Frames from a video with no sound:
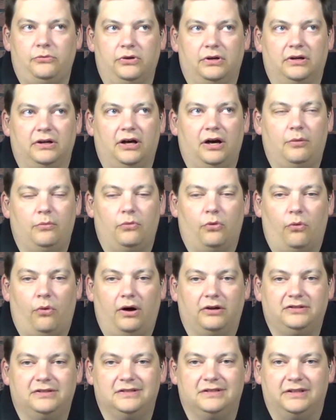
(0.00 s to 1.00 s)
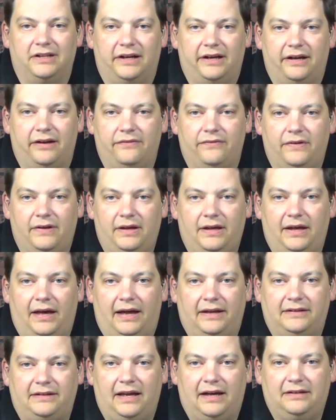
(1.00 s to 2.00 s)
You can come watch us live
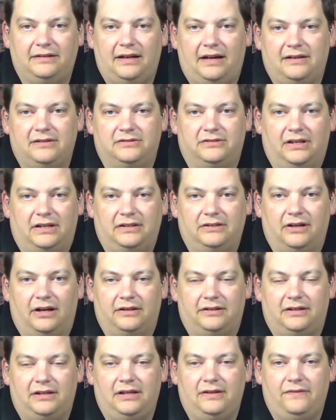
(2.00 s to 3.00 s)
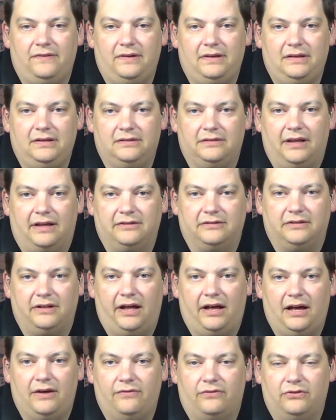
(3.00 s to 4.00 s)
at
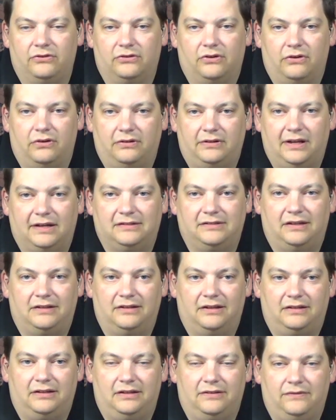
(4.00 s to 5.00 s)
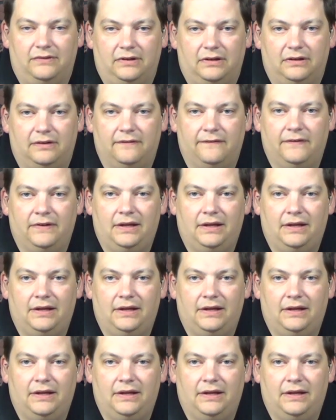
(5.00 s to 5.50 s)
tech-zen.tv/live, or just go to techzen.tv